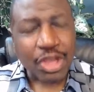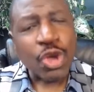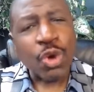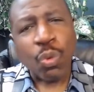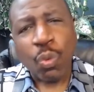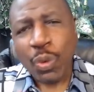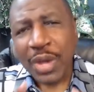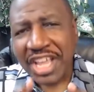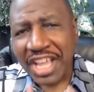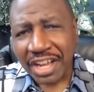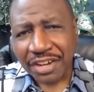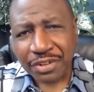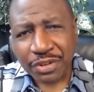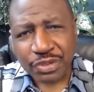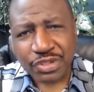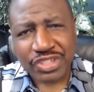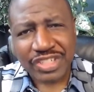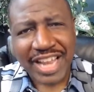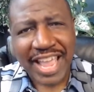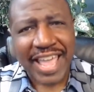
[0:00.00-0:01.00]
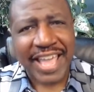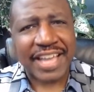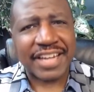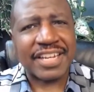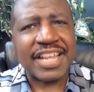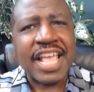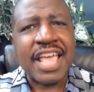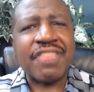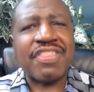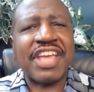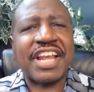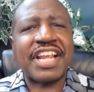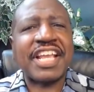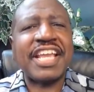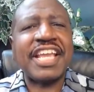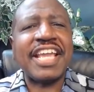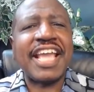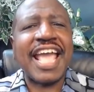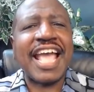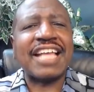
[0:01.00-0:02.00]
we understand that
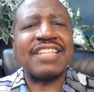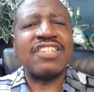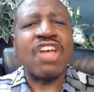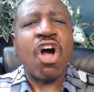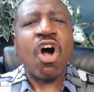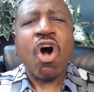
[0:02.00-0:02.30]
he has